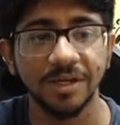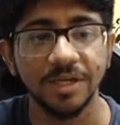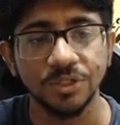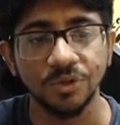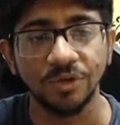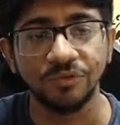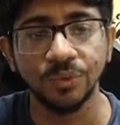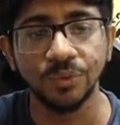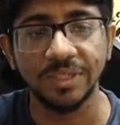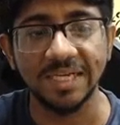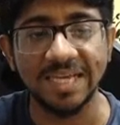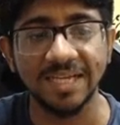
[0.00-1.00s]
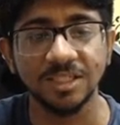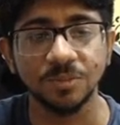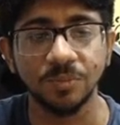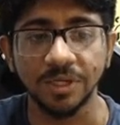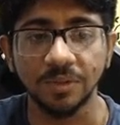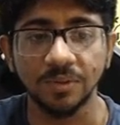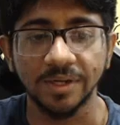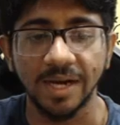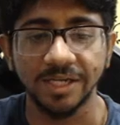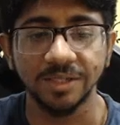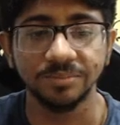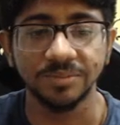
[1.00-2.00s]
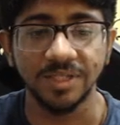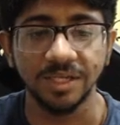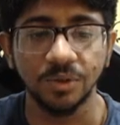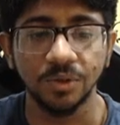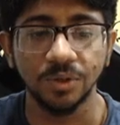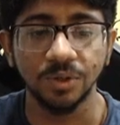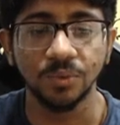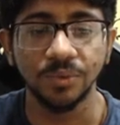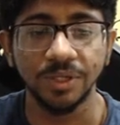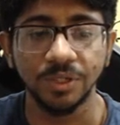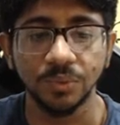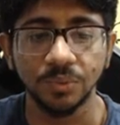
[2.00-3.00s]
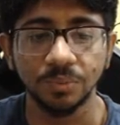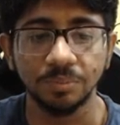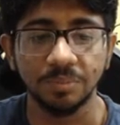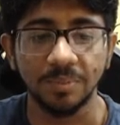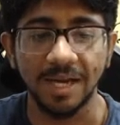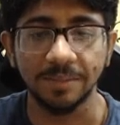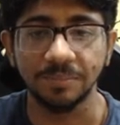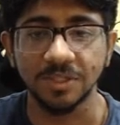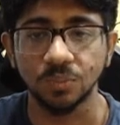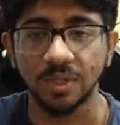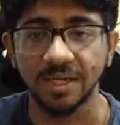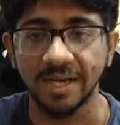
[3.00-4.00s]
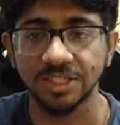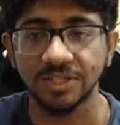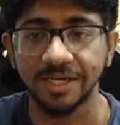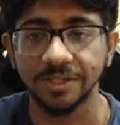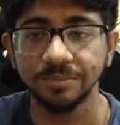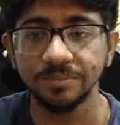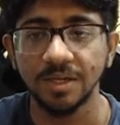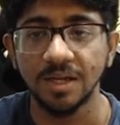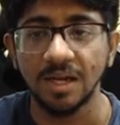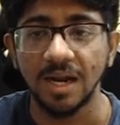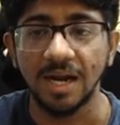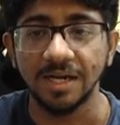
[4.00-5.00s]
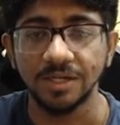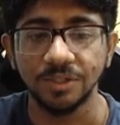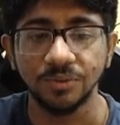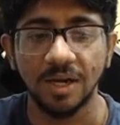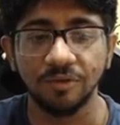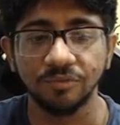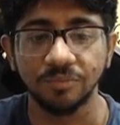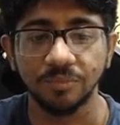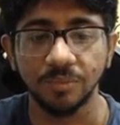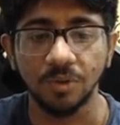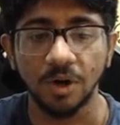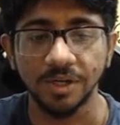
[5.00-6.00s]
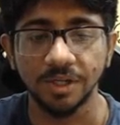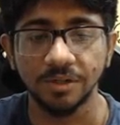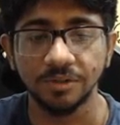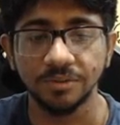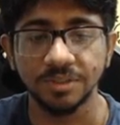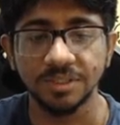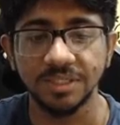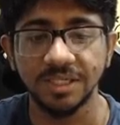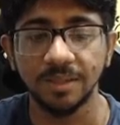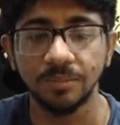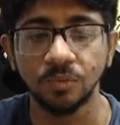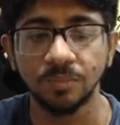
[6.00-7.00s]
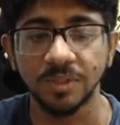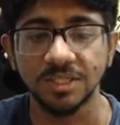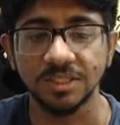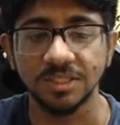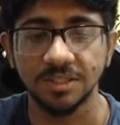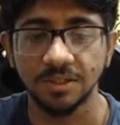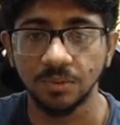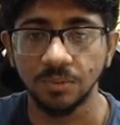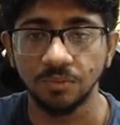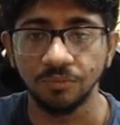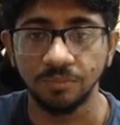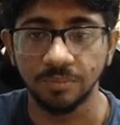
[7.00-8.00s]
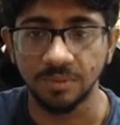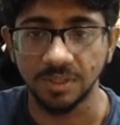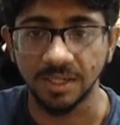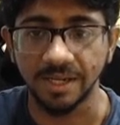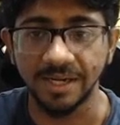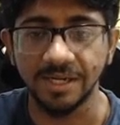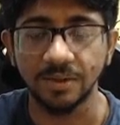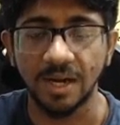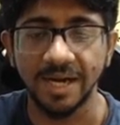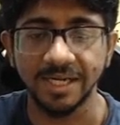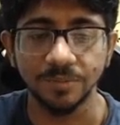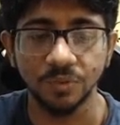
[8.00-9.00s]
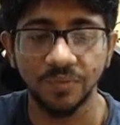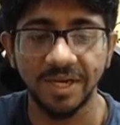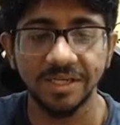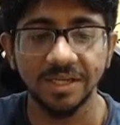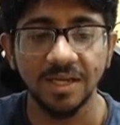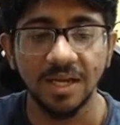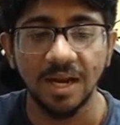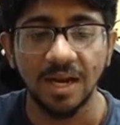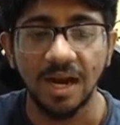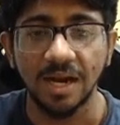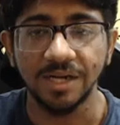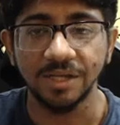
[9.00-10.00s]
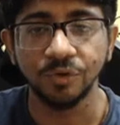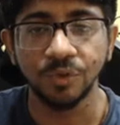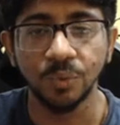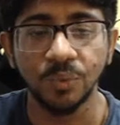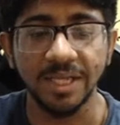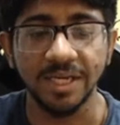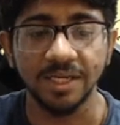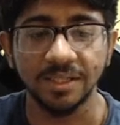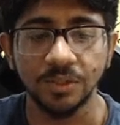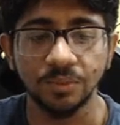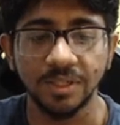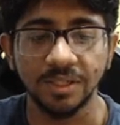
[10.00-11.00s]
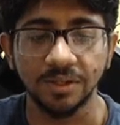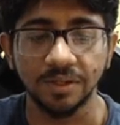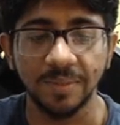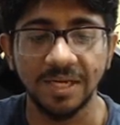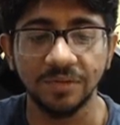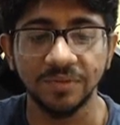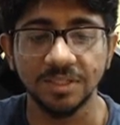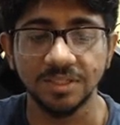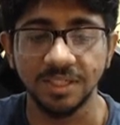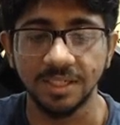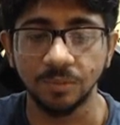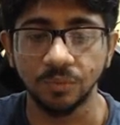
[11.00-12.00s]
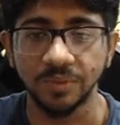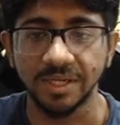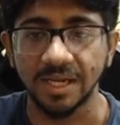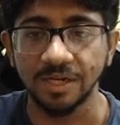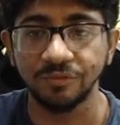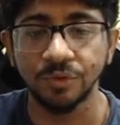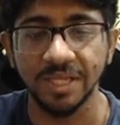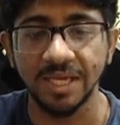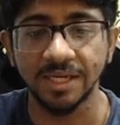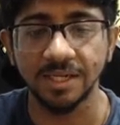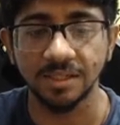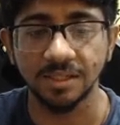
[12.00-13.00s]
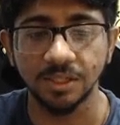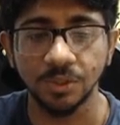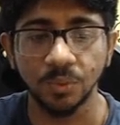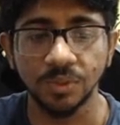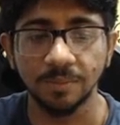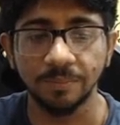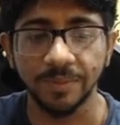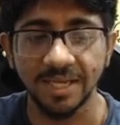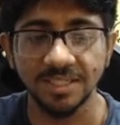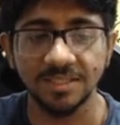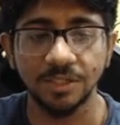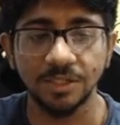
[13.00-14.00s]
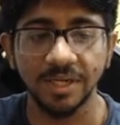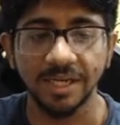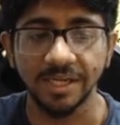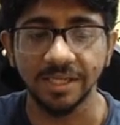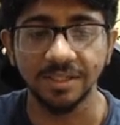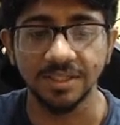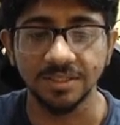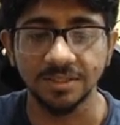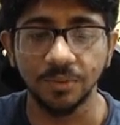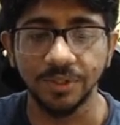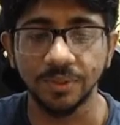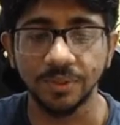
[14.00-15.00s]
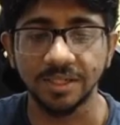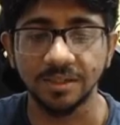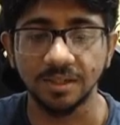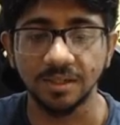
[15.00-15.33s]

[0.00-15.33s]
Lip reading: So if you take this particular item, then you're going to go into I+1 next item and you have got a CW plus the current item's weight. And if you don't take it, then you remain with the CW weight. And if you take it, the total price that you're getting is going to get